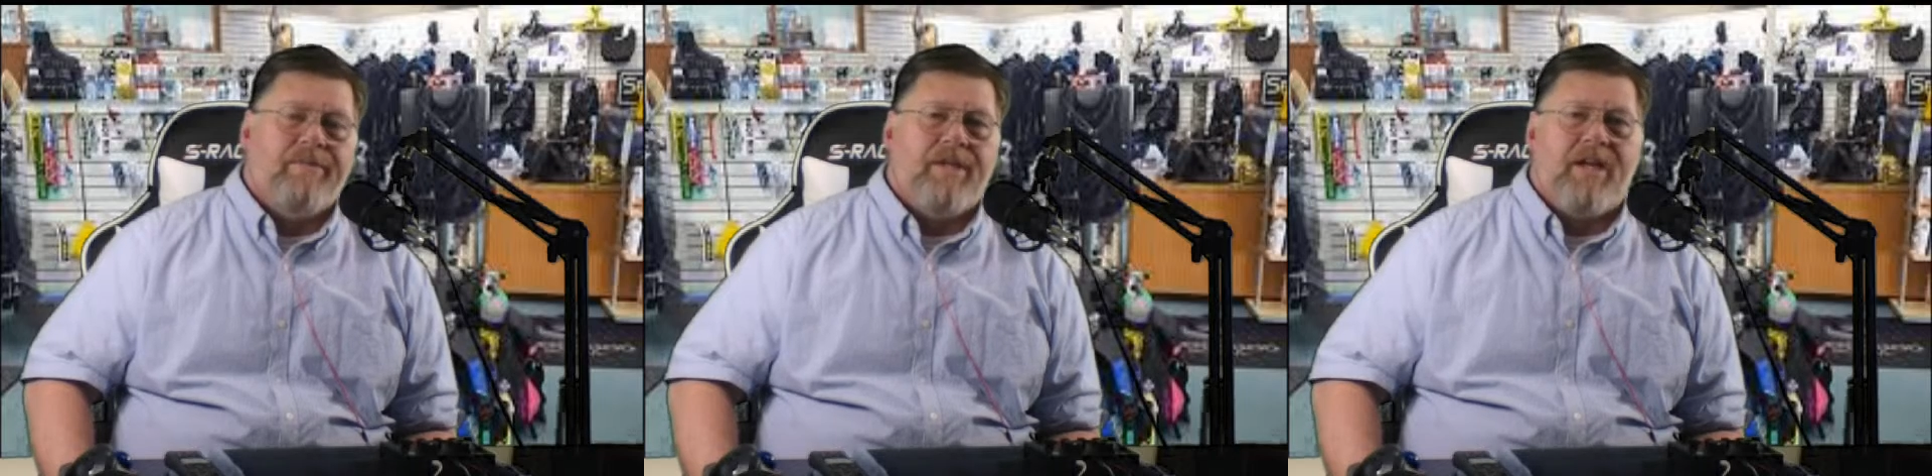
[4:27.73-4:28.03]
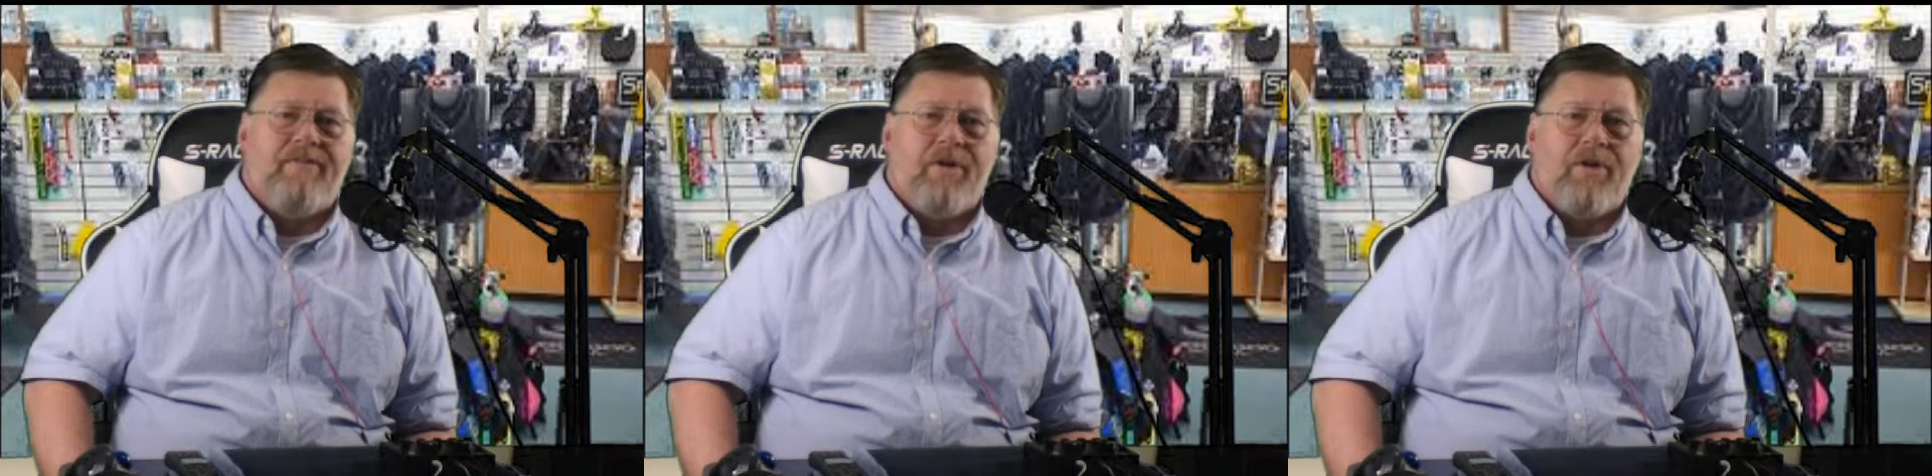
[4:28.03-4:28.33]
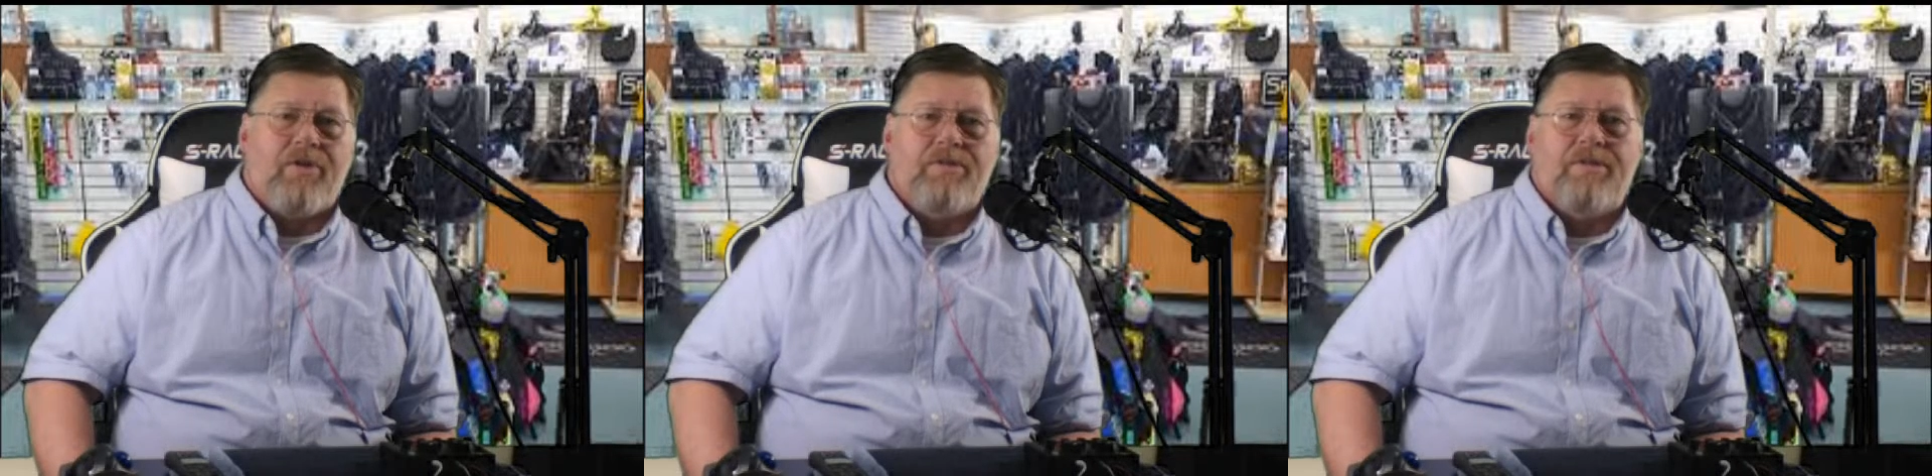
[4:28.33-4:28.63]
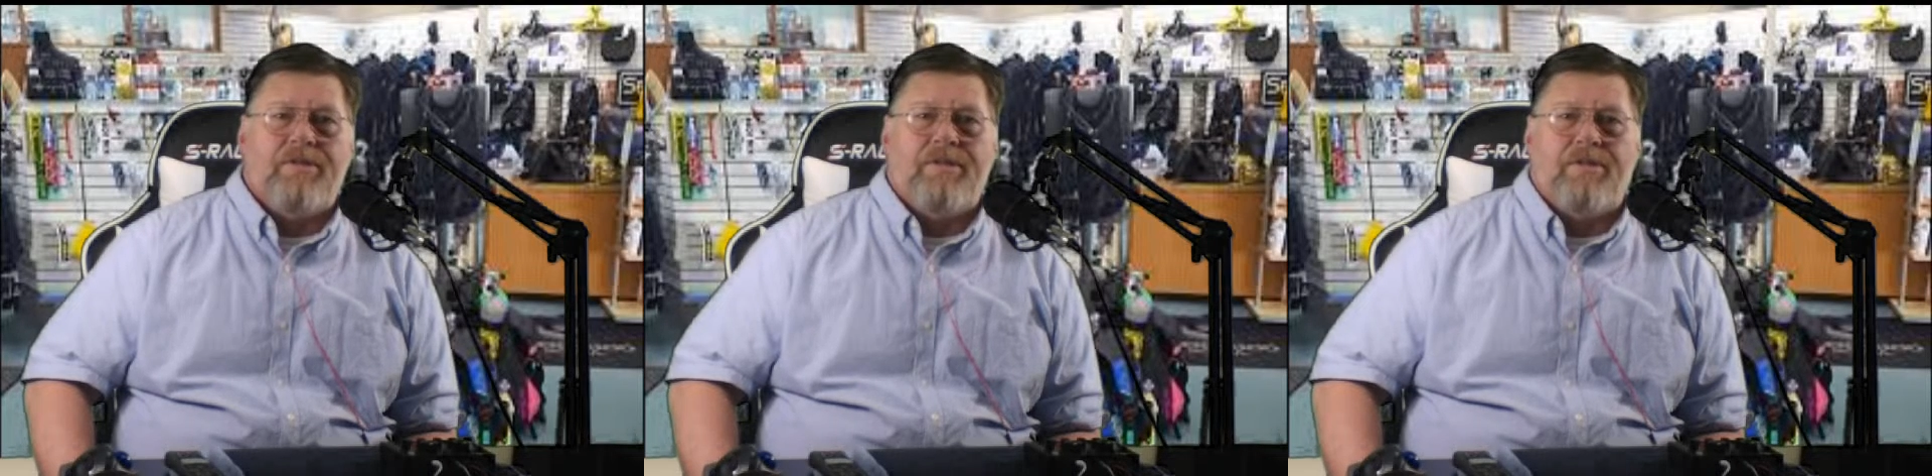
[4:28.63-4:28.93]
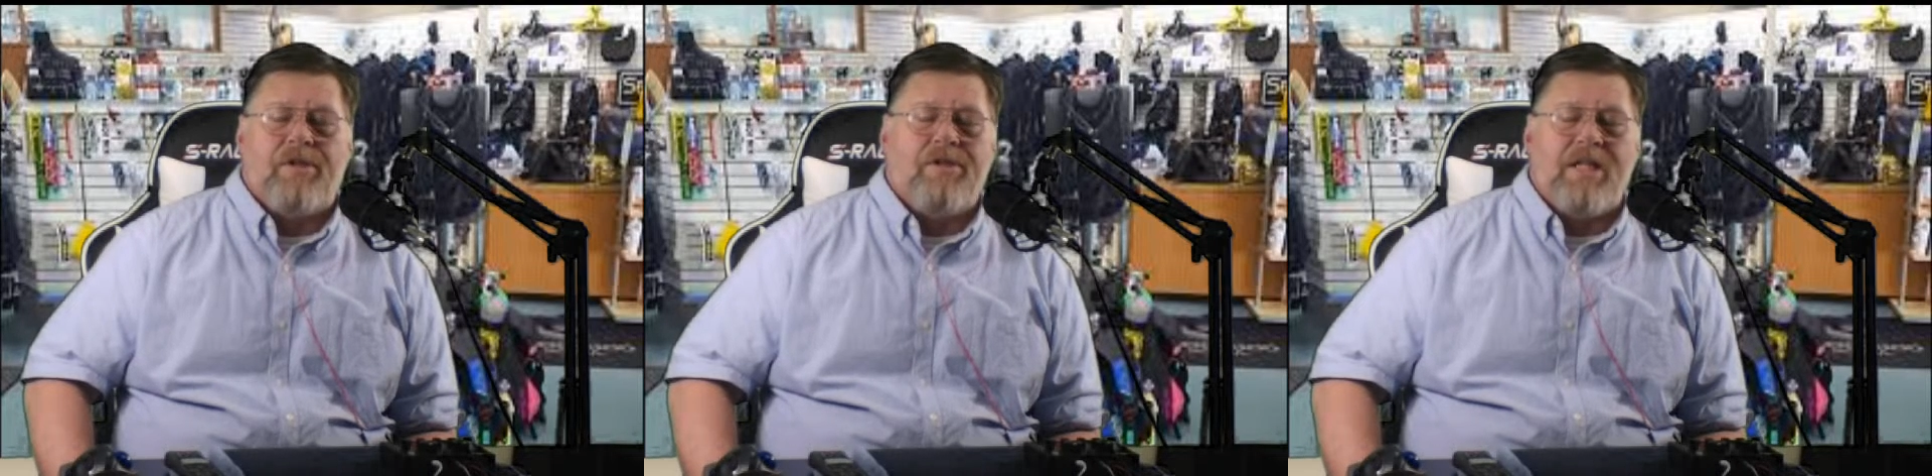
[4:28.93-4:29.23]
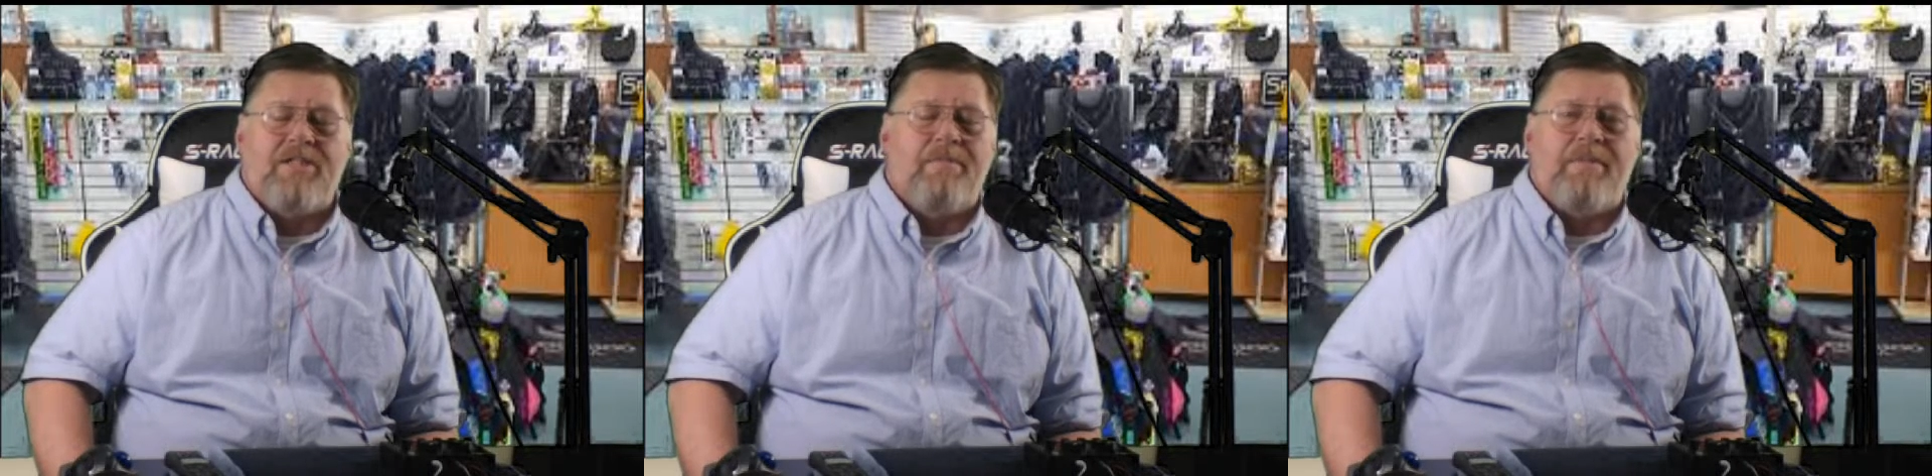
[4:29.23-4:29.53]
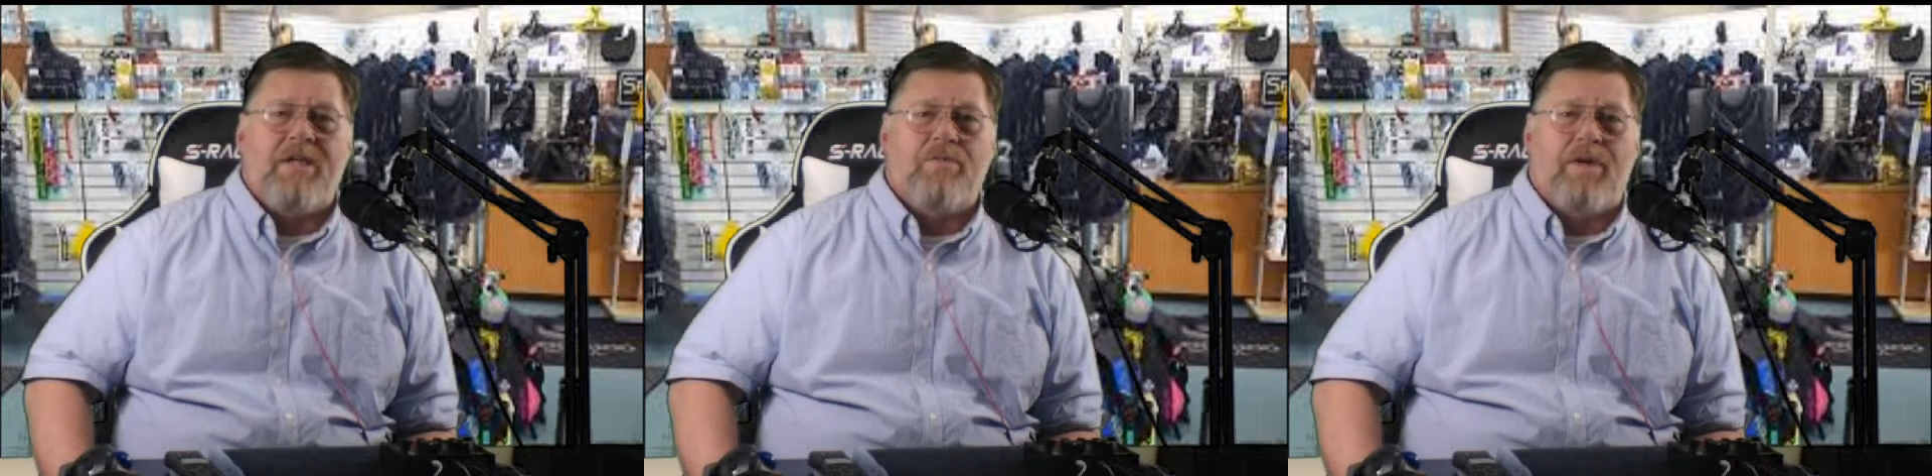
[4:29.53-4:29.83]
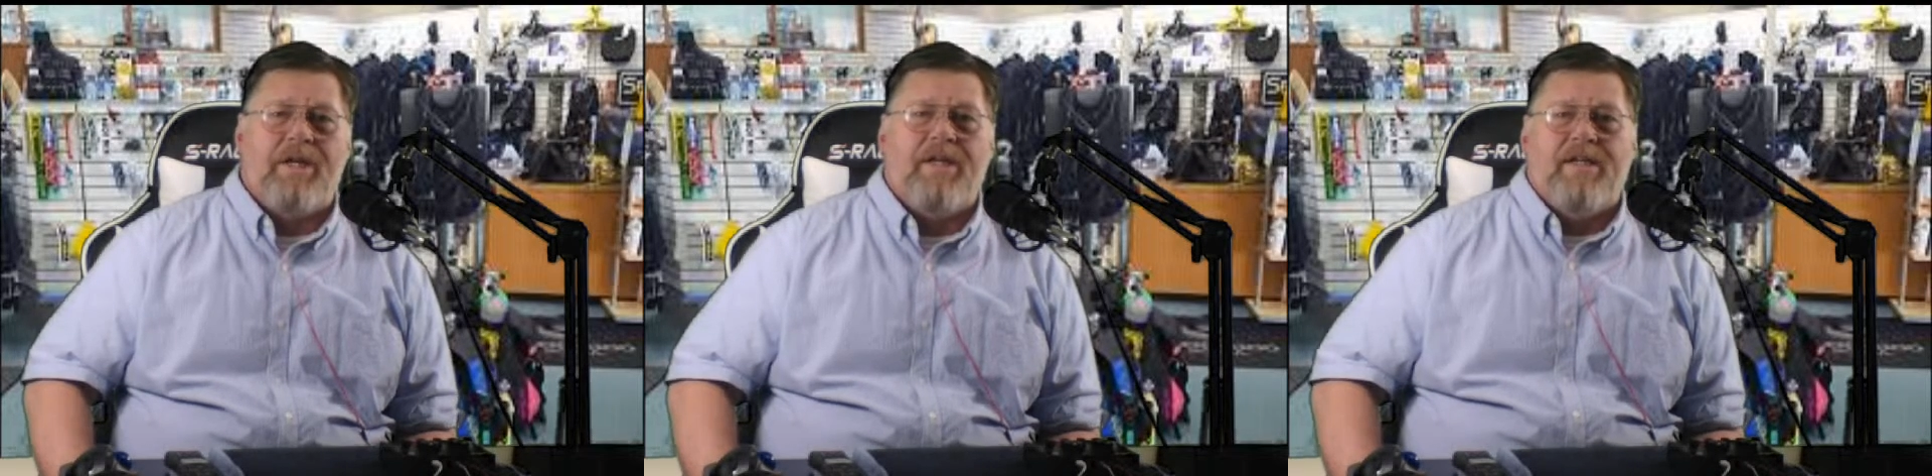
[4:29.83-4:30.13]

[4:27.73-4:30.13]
take photos. So that's the best way.